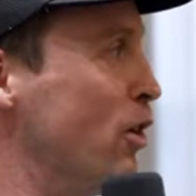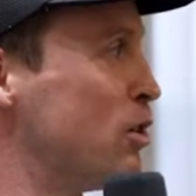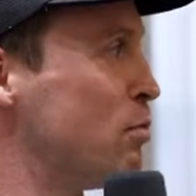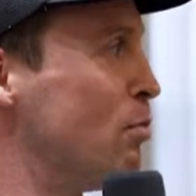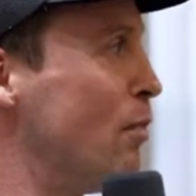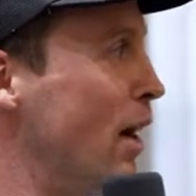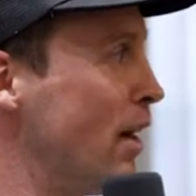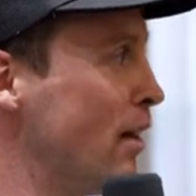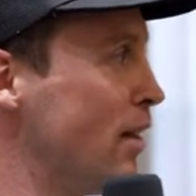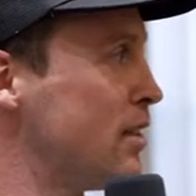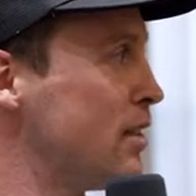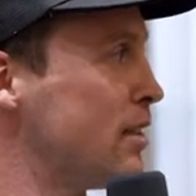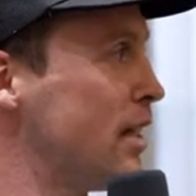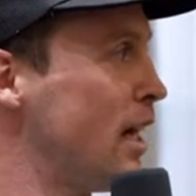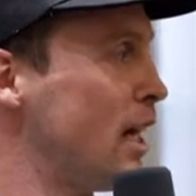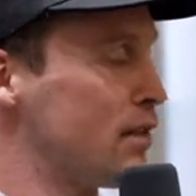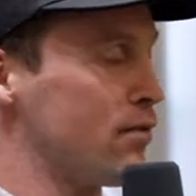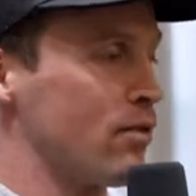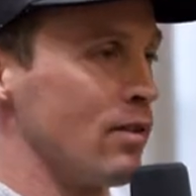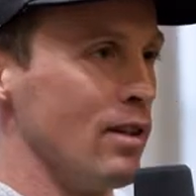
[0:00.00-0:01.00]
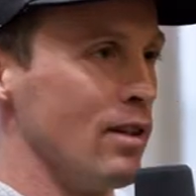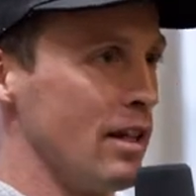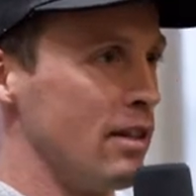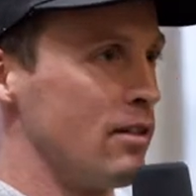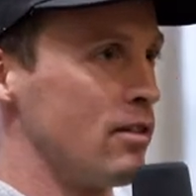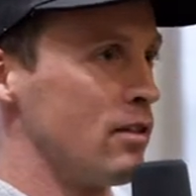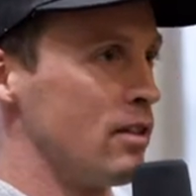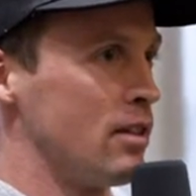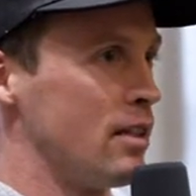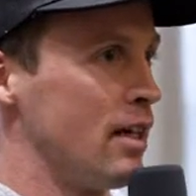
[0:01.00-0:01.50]
those mindless tasks for
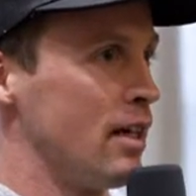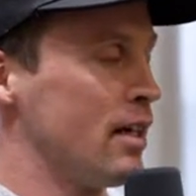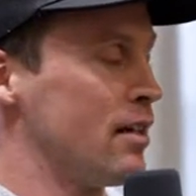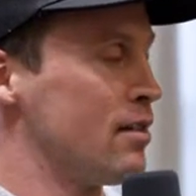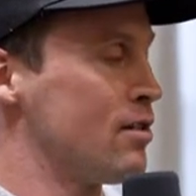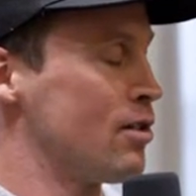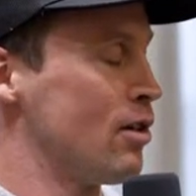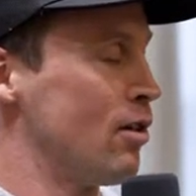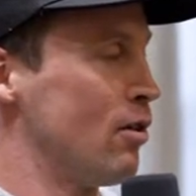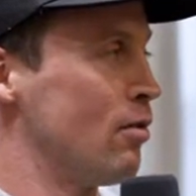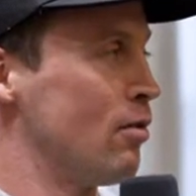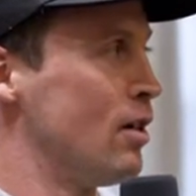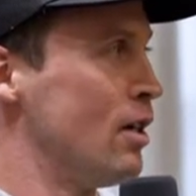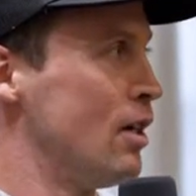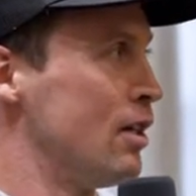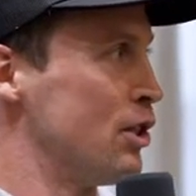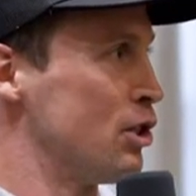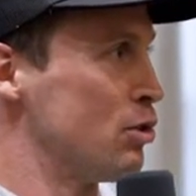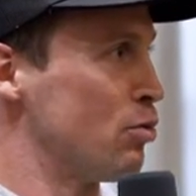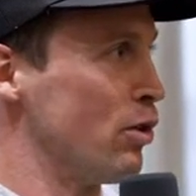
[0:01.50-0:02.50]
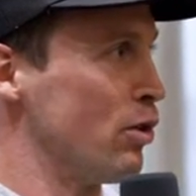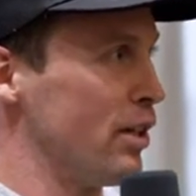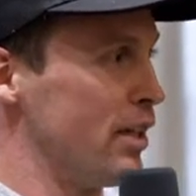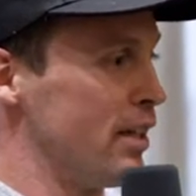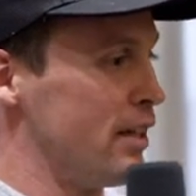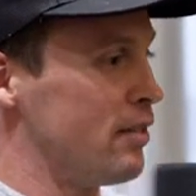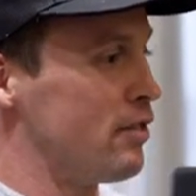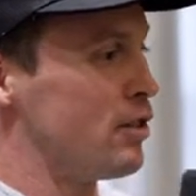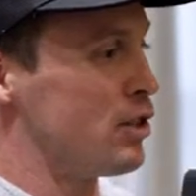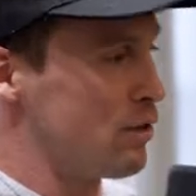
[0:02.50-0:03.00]
later in the day. So just
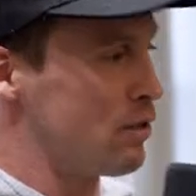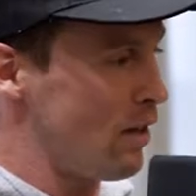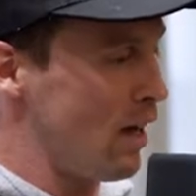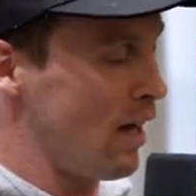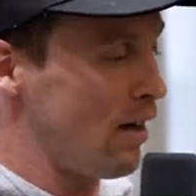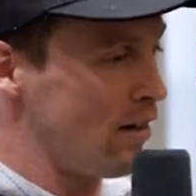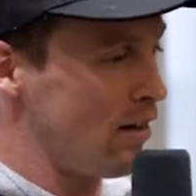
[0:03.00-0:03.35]
really just